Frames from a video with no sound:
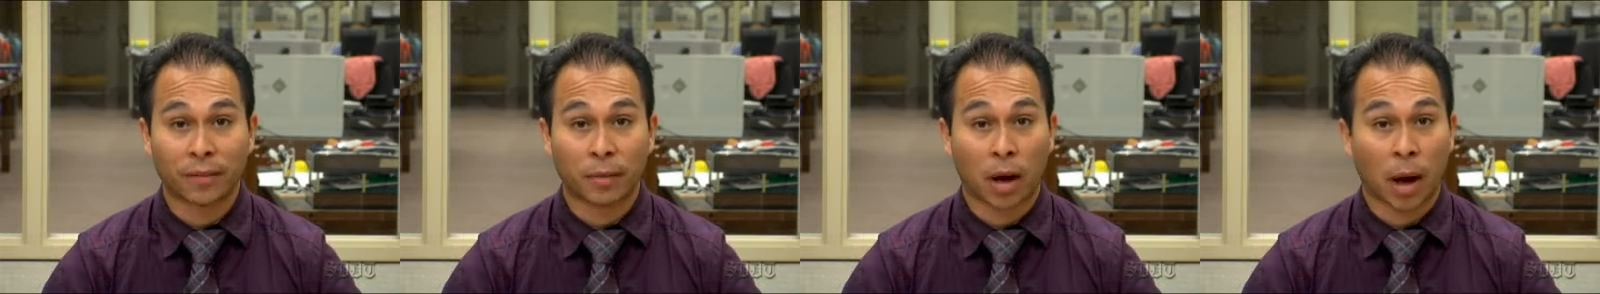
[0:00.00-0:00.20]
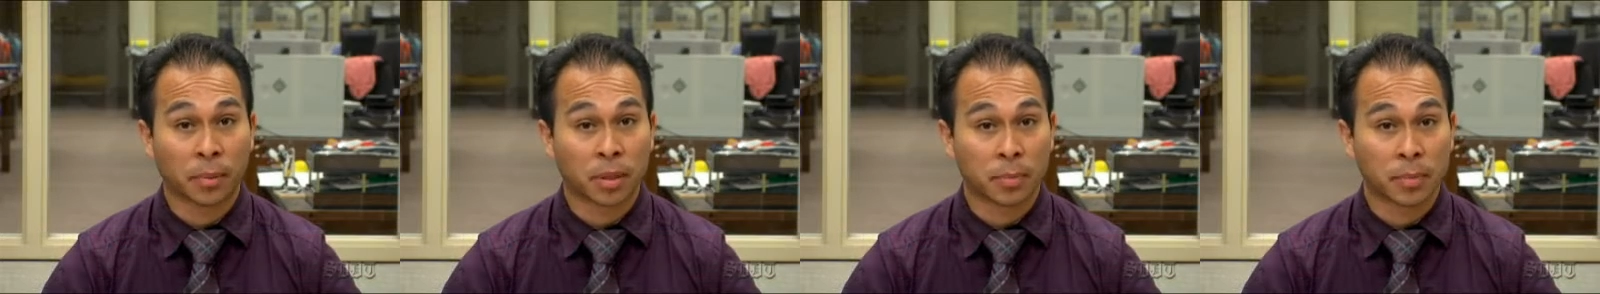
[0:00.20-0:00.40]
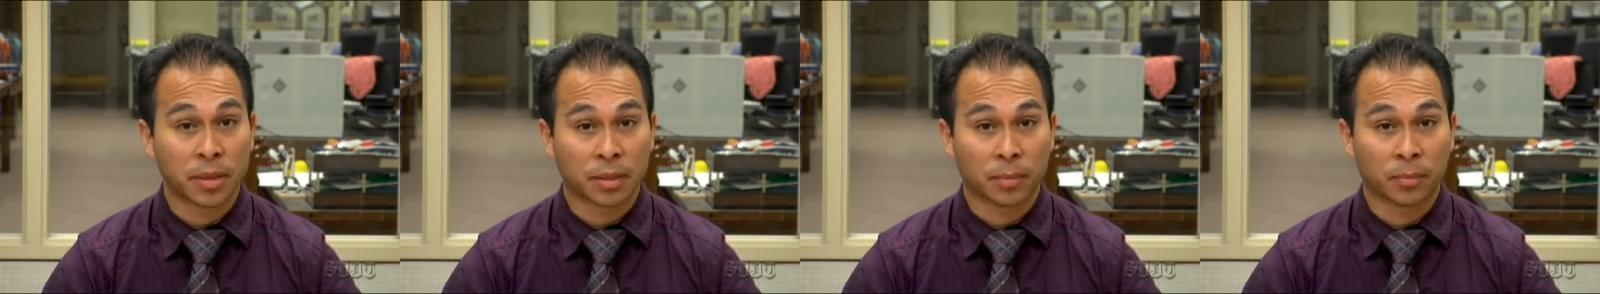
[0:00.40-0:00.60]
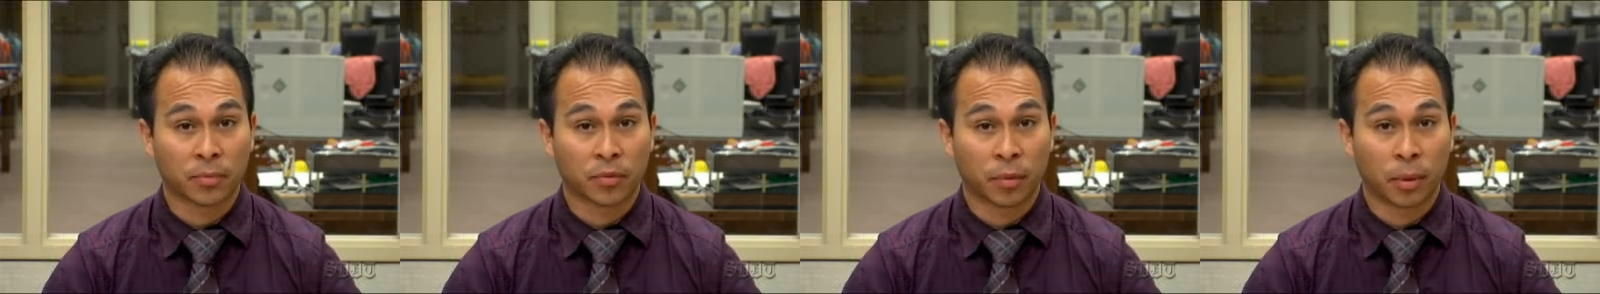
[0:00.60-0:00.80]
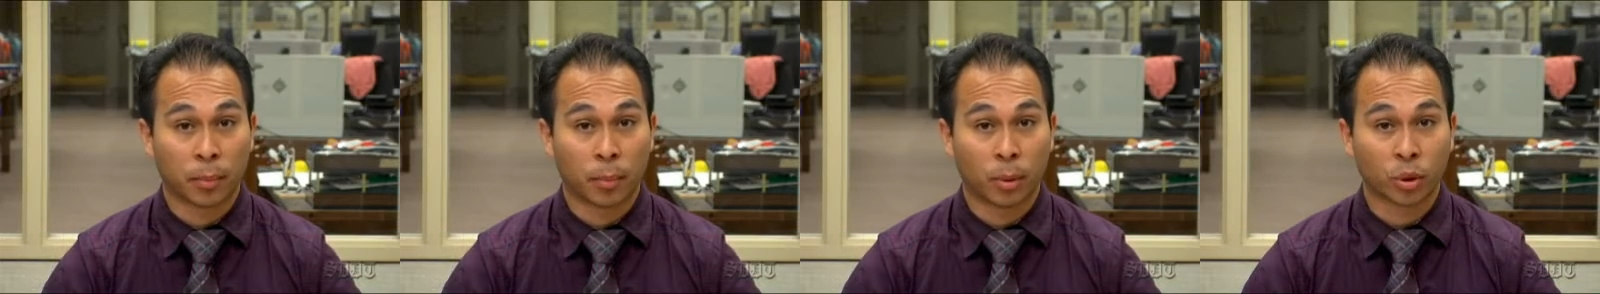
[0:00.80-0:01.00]
of optimism
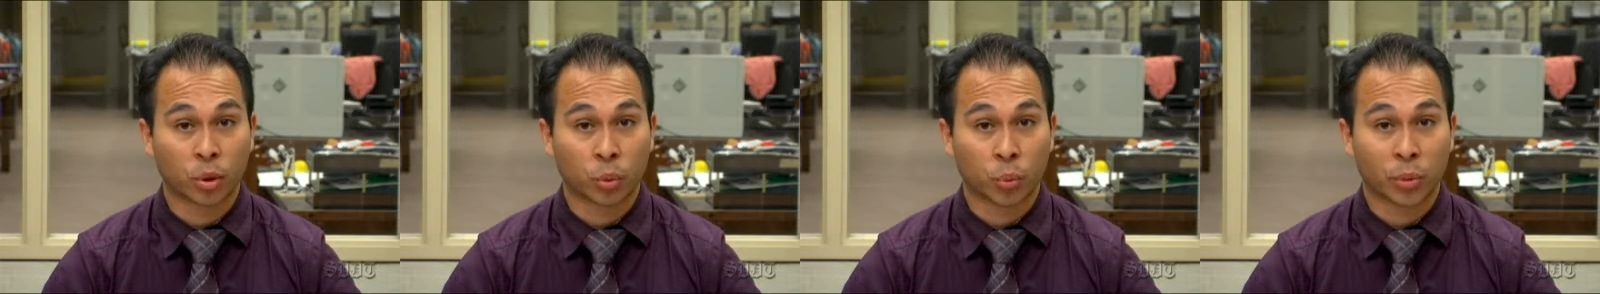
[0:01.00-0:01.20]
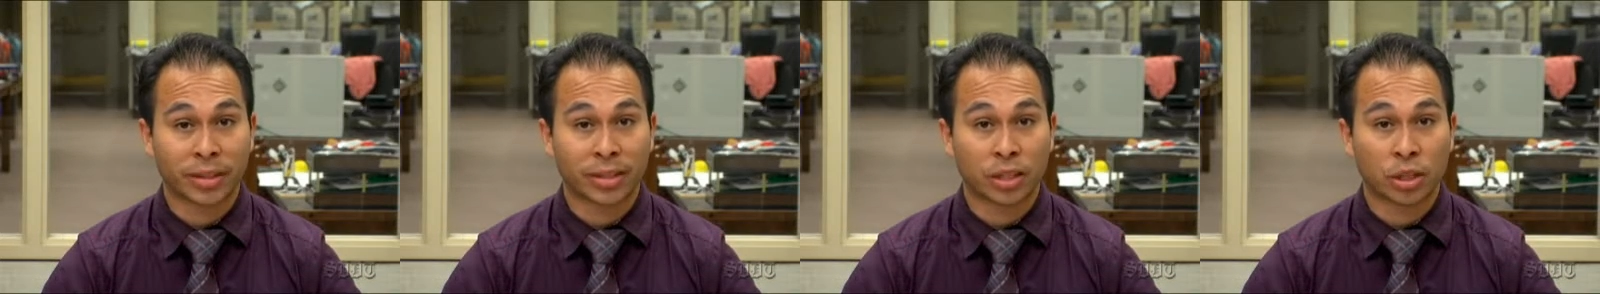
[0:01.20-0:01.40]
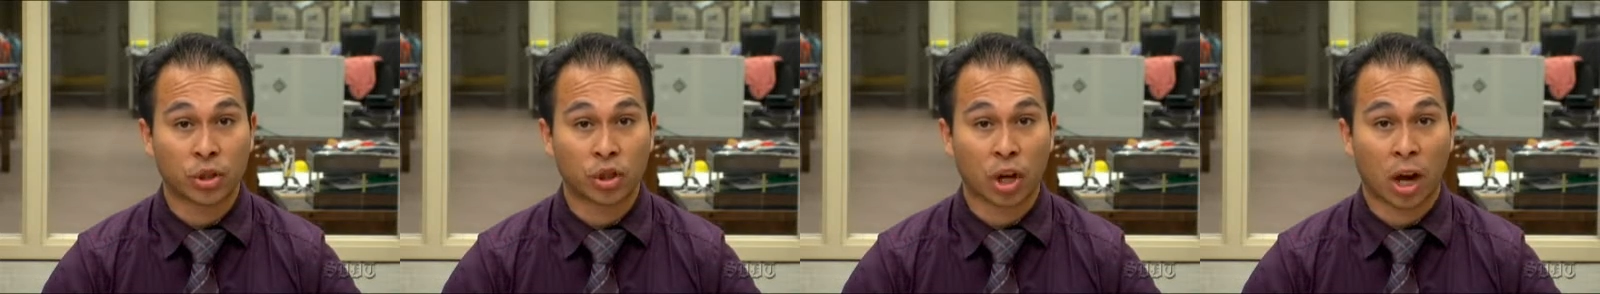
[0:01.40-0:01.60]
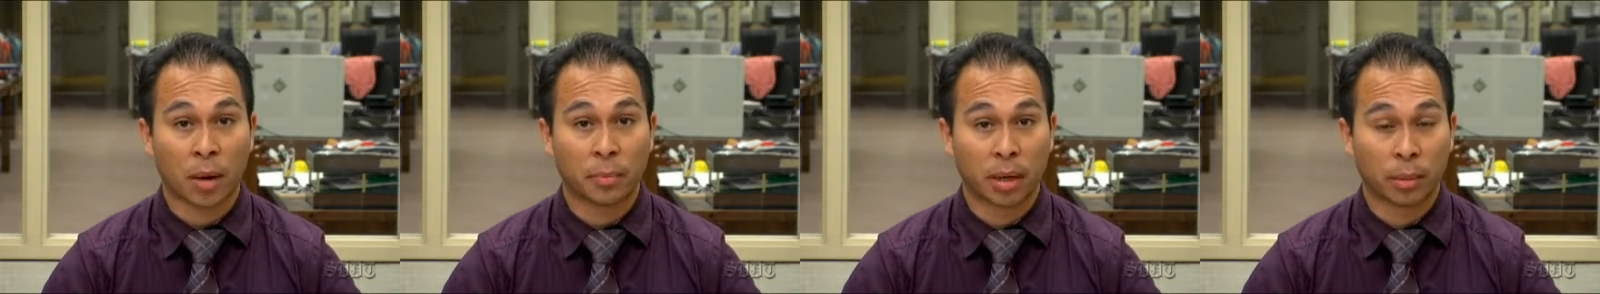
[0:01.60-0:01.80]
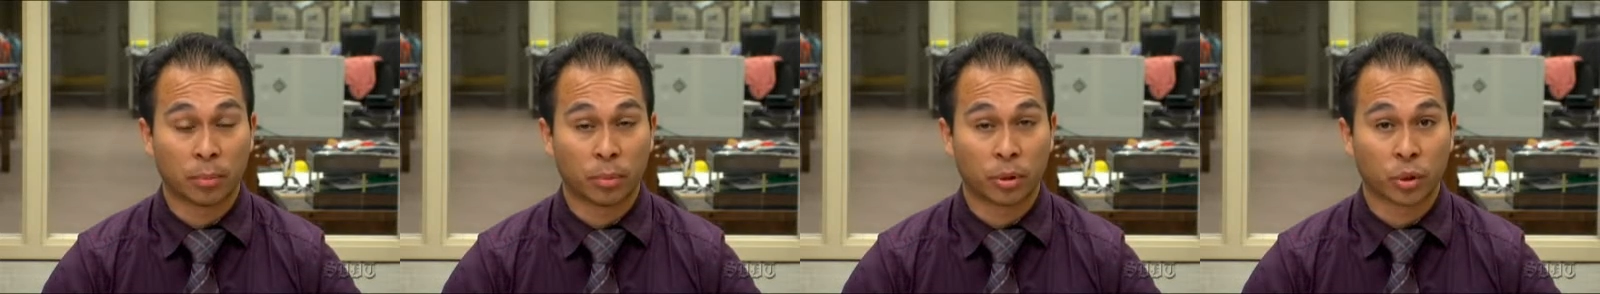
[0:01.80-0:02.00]
from the most recent job
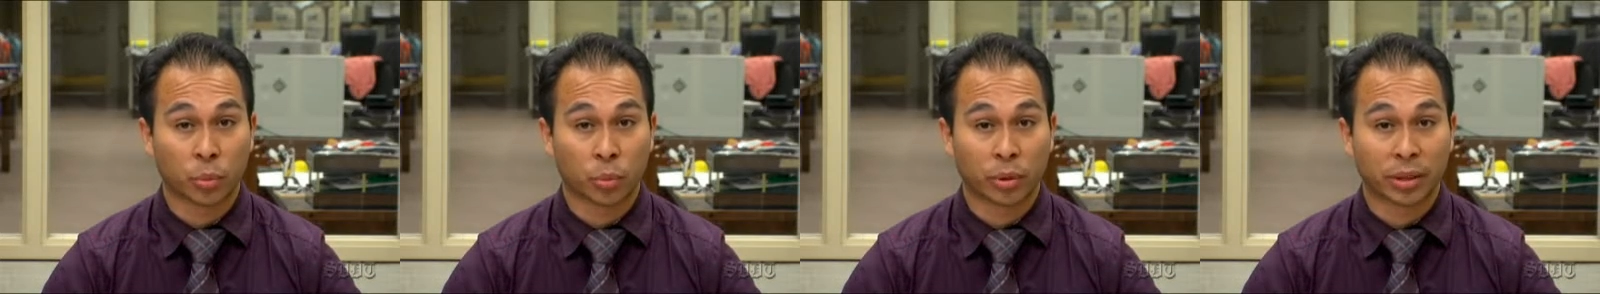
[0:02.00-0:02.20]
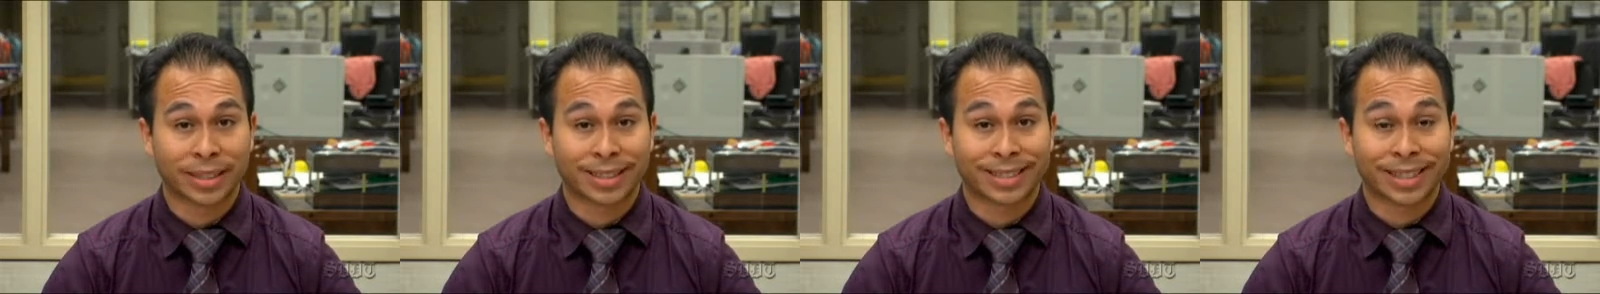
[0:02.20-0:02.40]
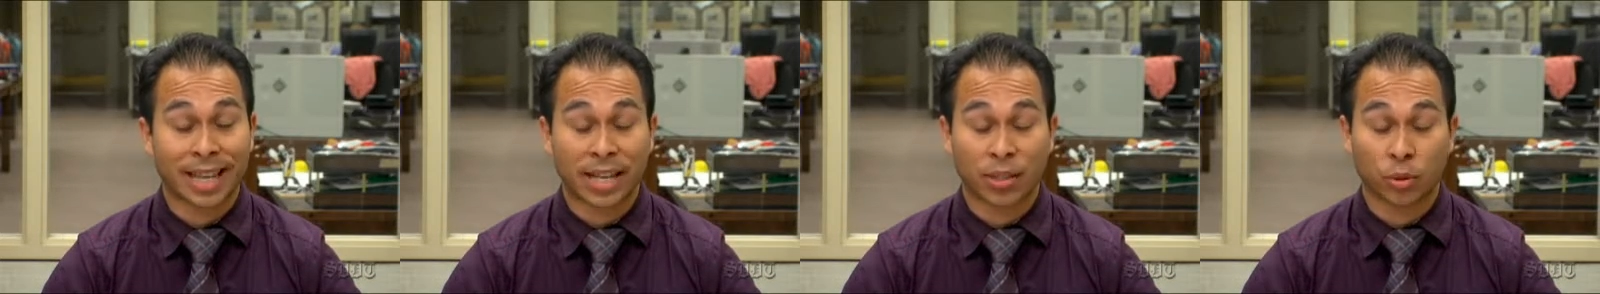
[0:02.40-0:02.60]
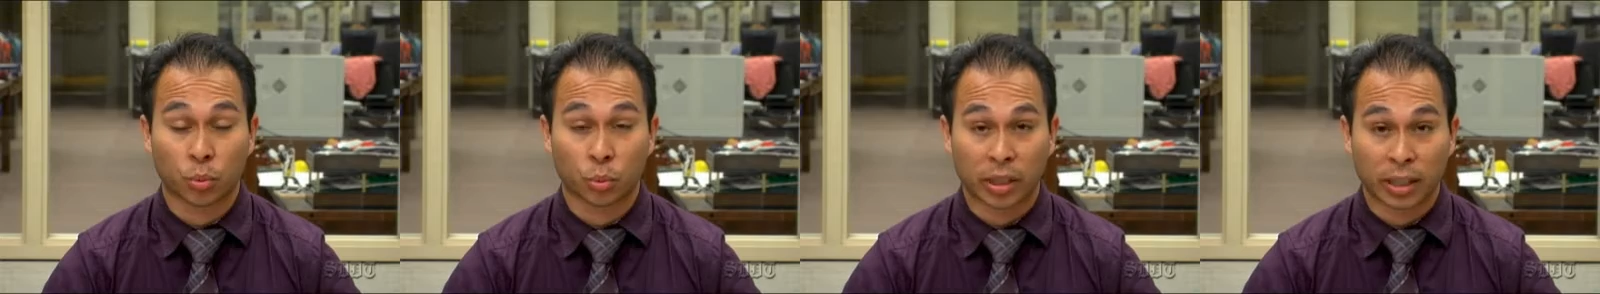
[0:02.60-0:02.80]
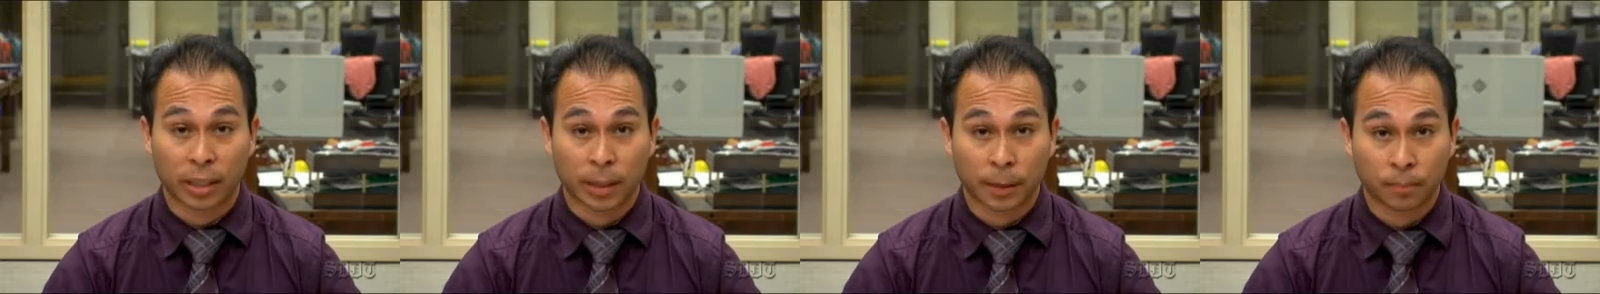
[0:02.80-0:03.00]
numbers released last
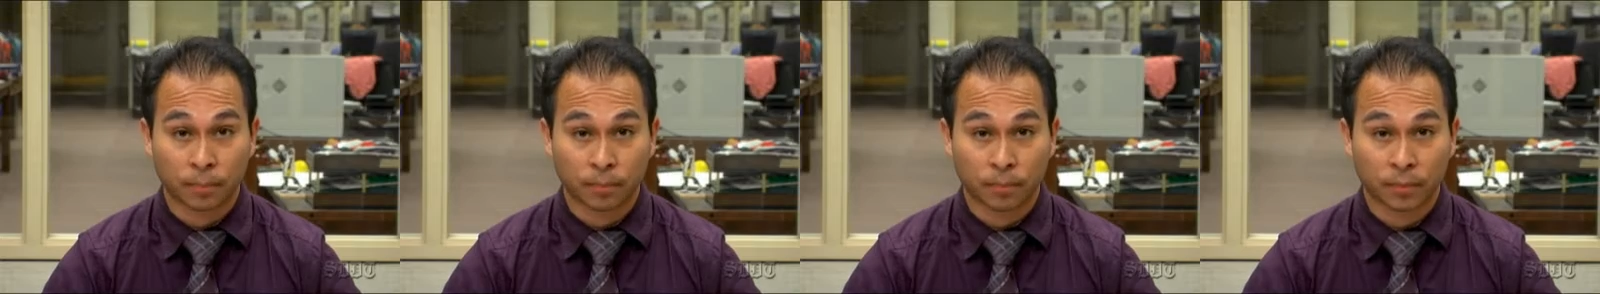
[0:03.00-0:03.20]
week.